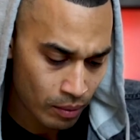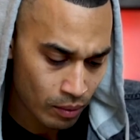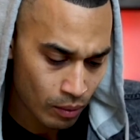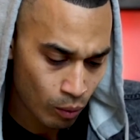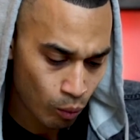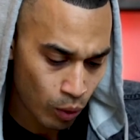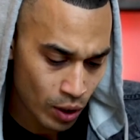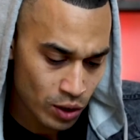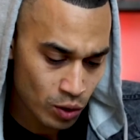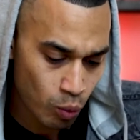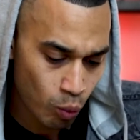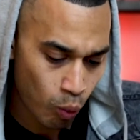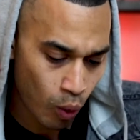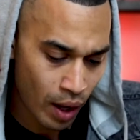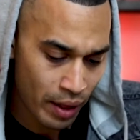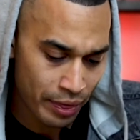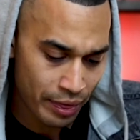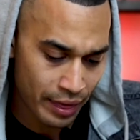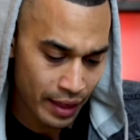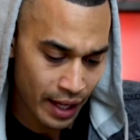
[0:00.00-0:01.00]
What's
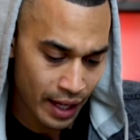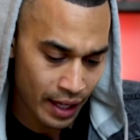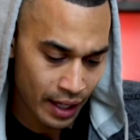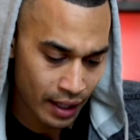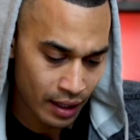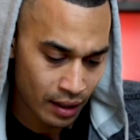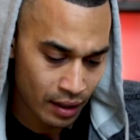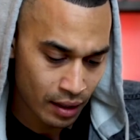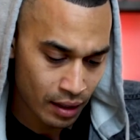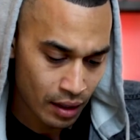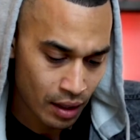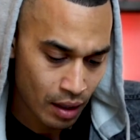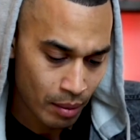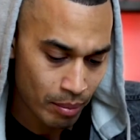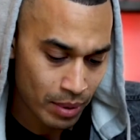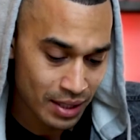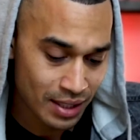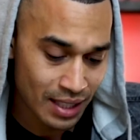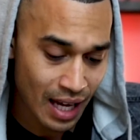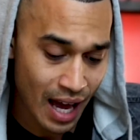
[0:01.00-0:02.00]
one thing
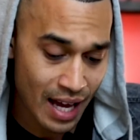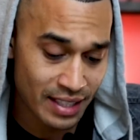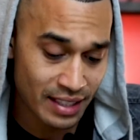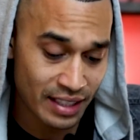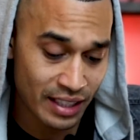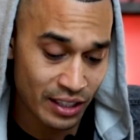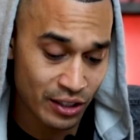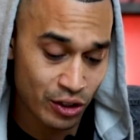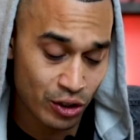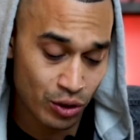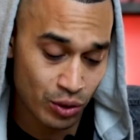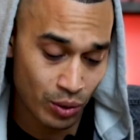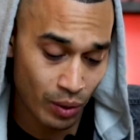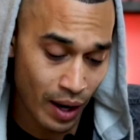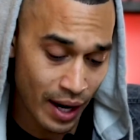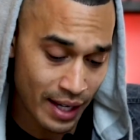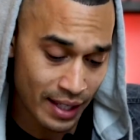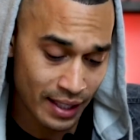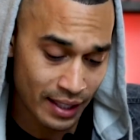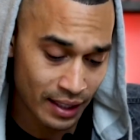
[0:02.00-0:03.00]
besides the
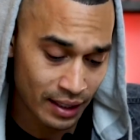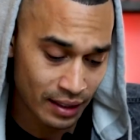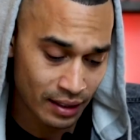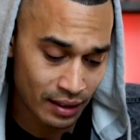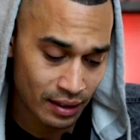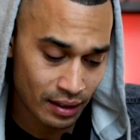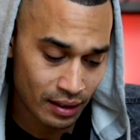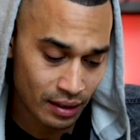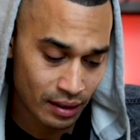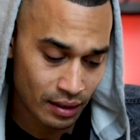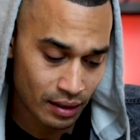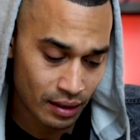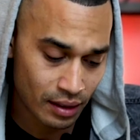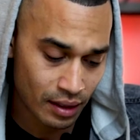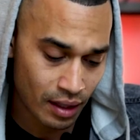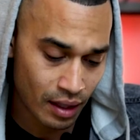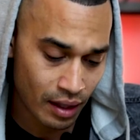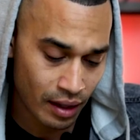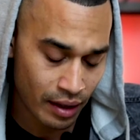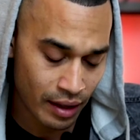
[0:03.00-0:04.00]
training
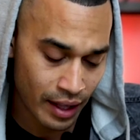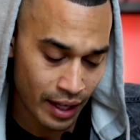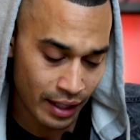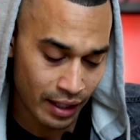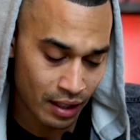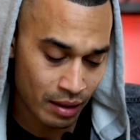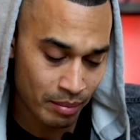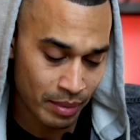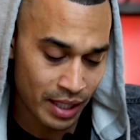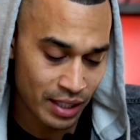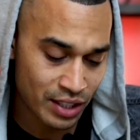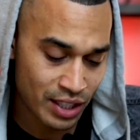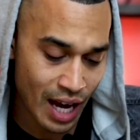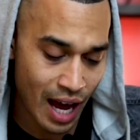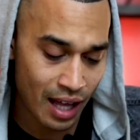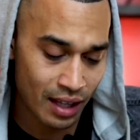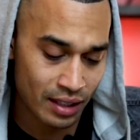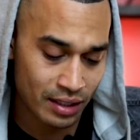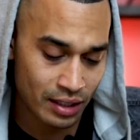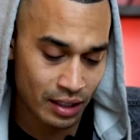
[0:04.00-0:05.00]
that can be
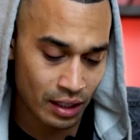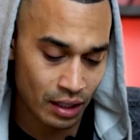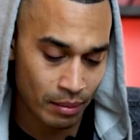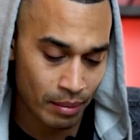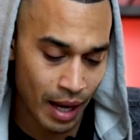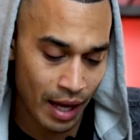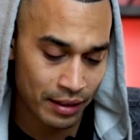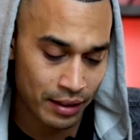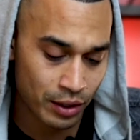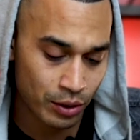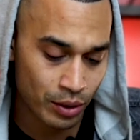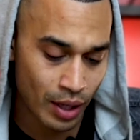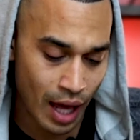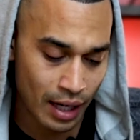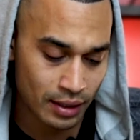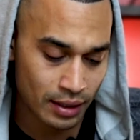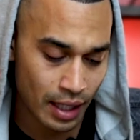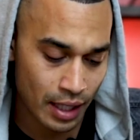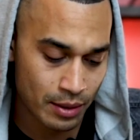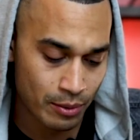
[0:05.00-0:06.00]
challenging about the
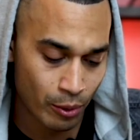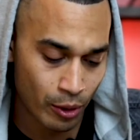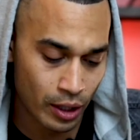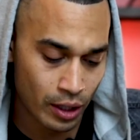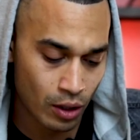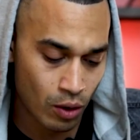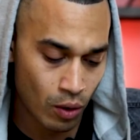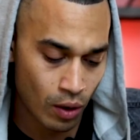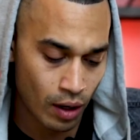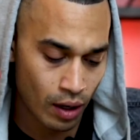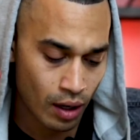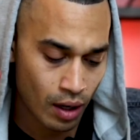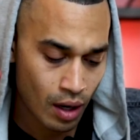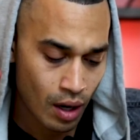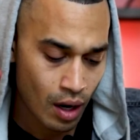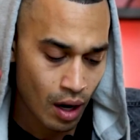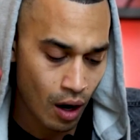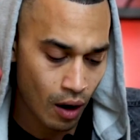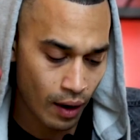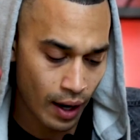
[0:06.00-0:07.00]
United States Marine Corps?
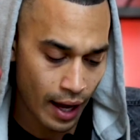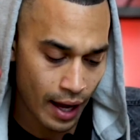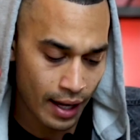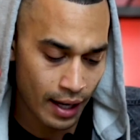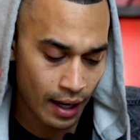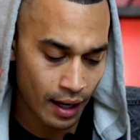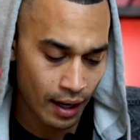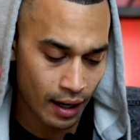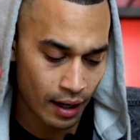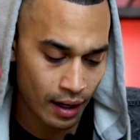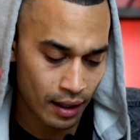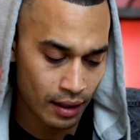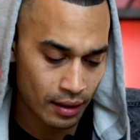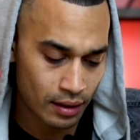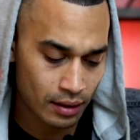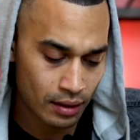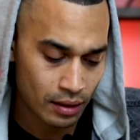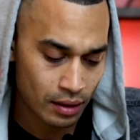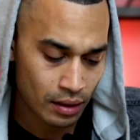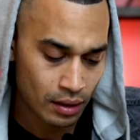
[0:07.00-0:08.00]
Okay,
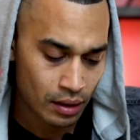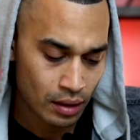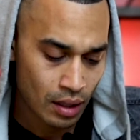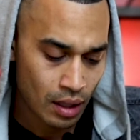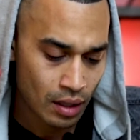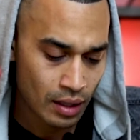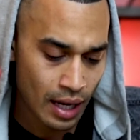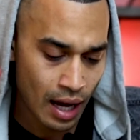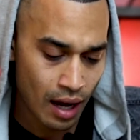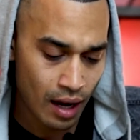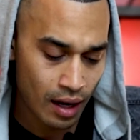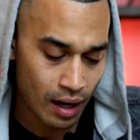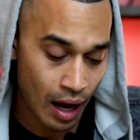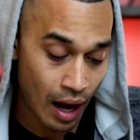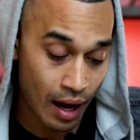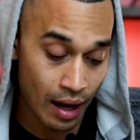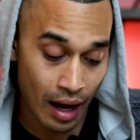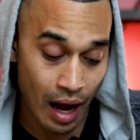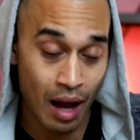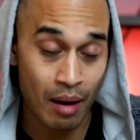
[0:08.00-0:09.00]
now
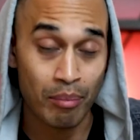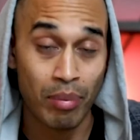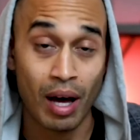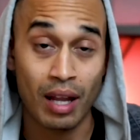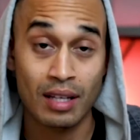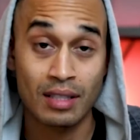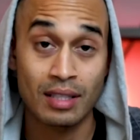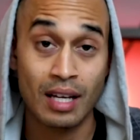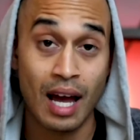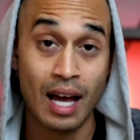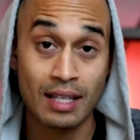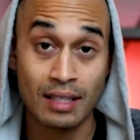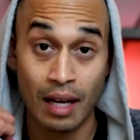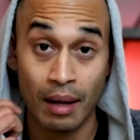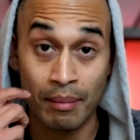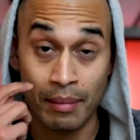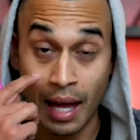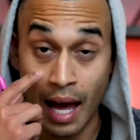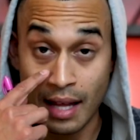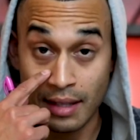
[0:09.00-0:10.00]
I apologize.
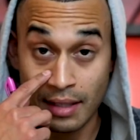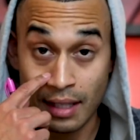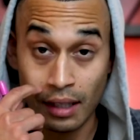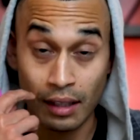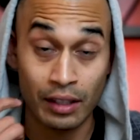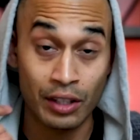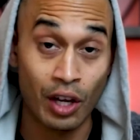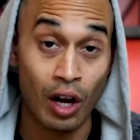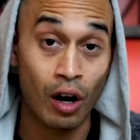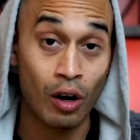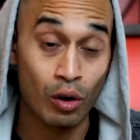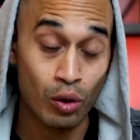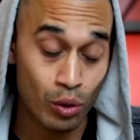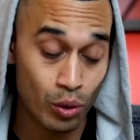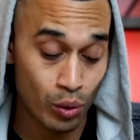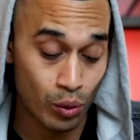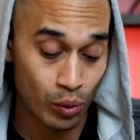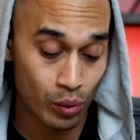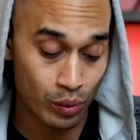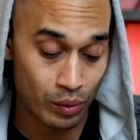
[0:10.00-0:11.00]
I'm not telling y'all
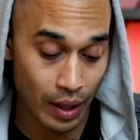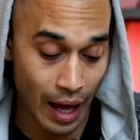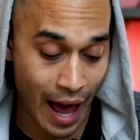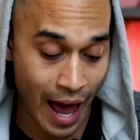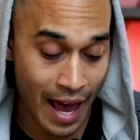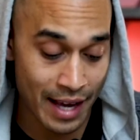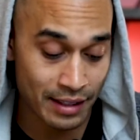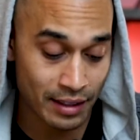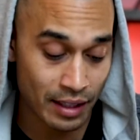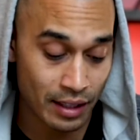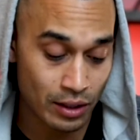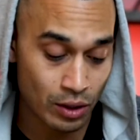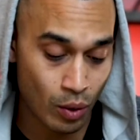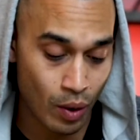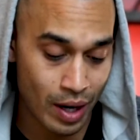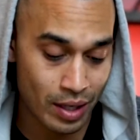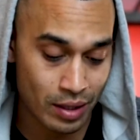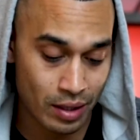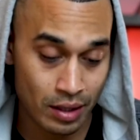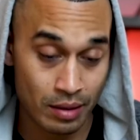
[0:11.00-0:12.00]
who asked these
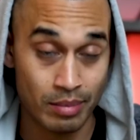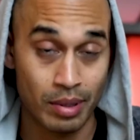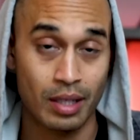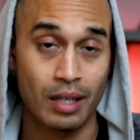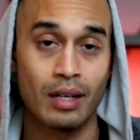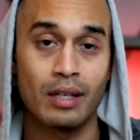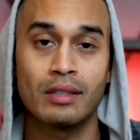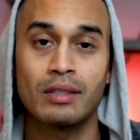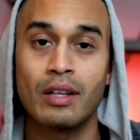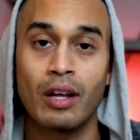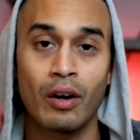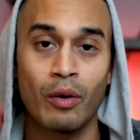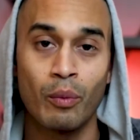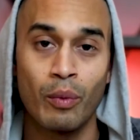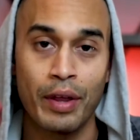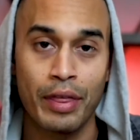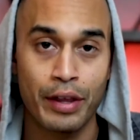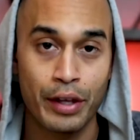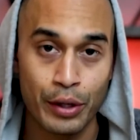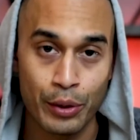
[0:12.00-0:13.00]
questions because they're
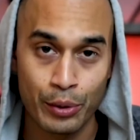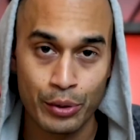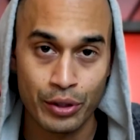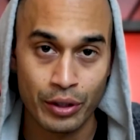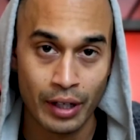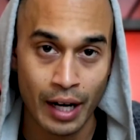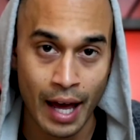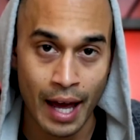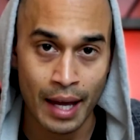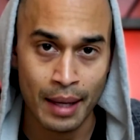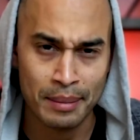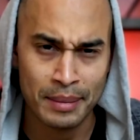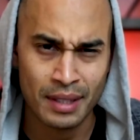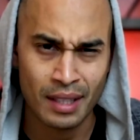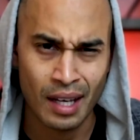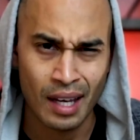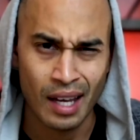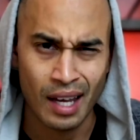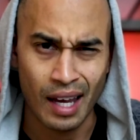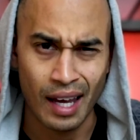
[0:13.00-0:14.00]
with usernames.
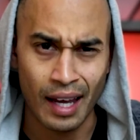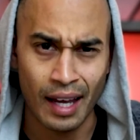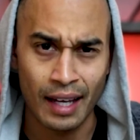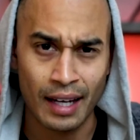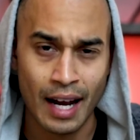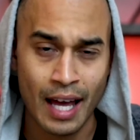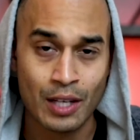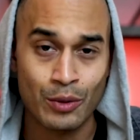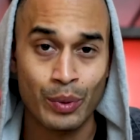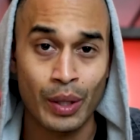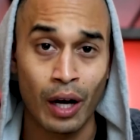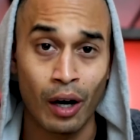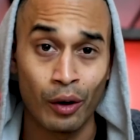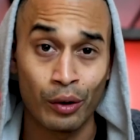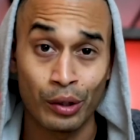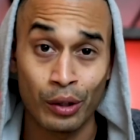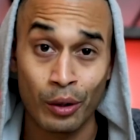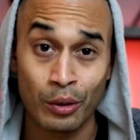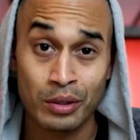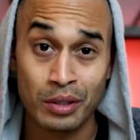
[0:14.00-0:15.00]
And as we all
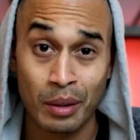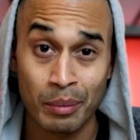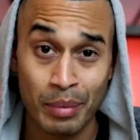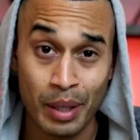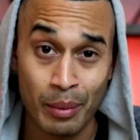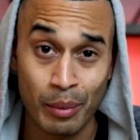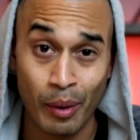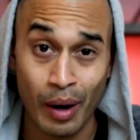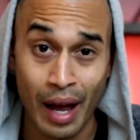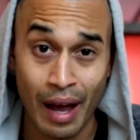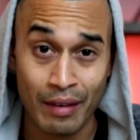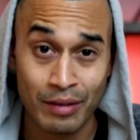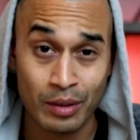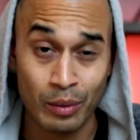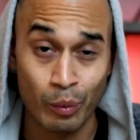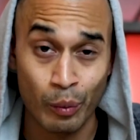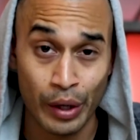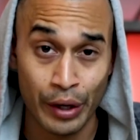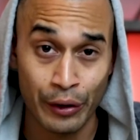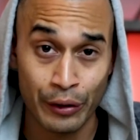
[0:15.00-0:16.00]
know, some people have
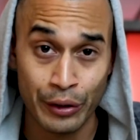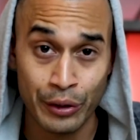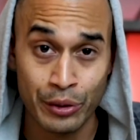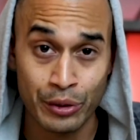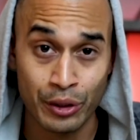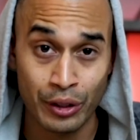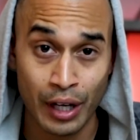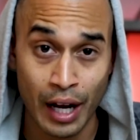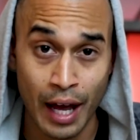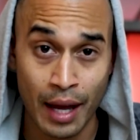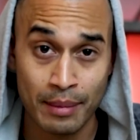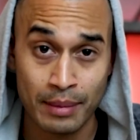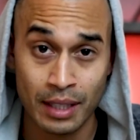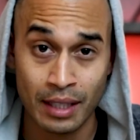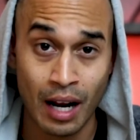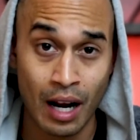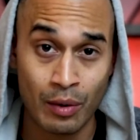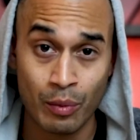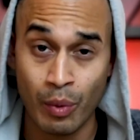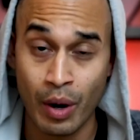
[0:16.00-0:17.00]
some weird usernames,
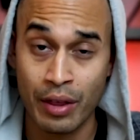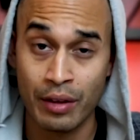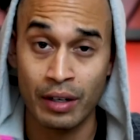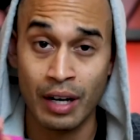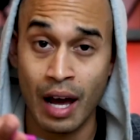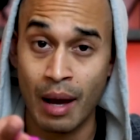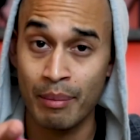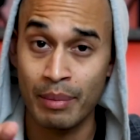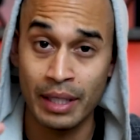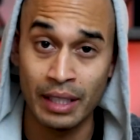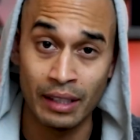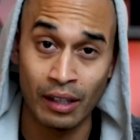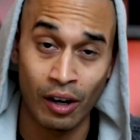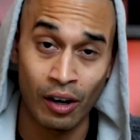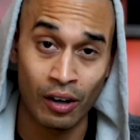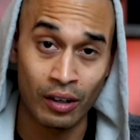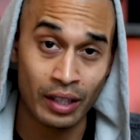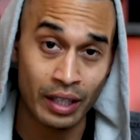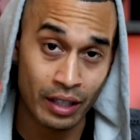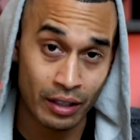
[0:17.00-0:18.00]
and I'd rather not be
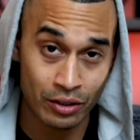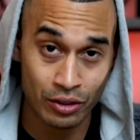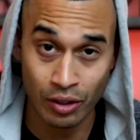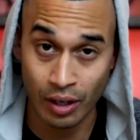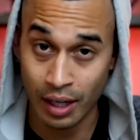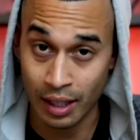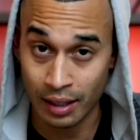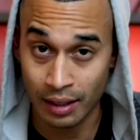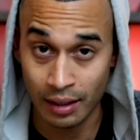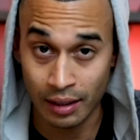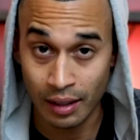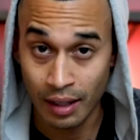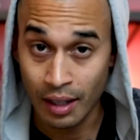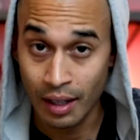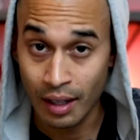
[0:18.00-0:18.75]
on here trying to,